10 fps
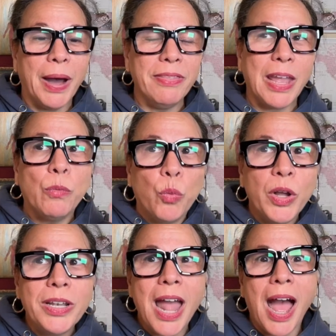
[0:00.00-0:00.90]
But they
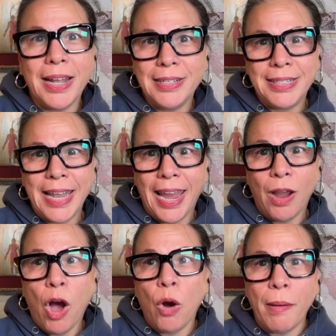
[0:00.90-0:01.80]
would not say,
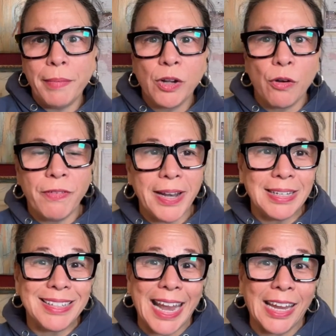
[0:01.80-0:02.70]
oh, I'm going to go find
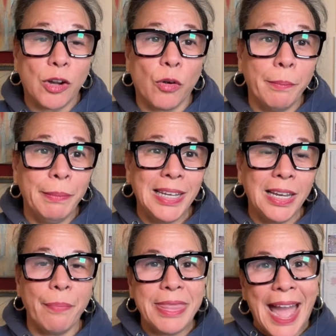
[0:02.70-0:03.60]
a psychic or a medium.